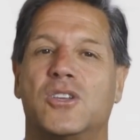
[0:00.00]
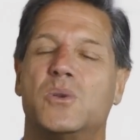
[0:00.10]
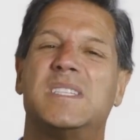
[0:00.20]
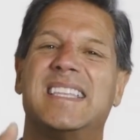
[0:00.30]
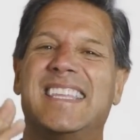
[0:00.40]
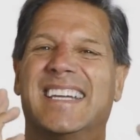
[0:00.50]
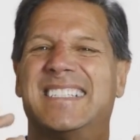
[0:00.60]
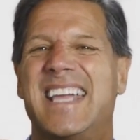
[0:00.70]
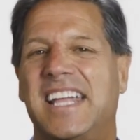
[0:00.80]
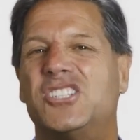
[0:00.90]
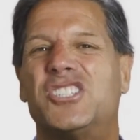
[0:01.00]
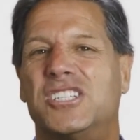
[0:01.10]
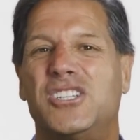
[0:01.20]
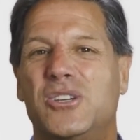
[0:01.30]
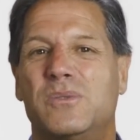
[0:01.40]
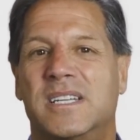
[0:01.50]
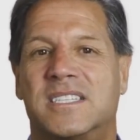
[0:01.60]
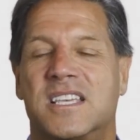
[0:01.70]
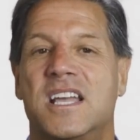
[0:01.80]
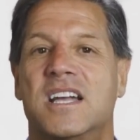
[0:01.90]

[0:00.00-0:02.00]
using the attention units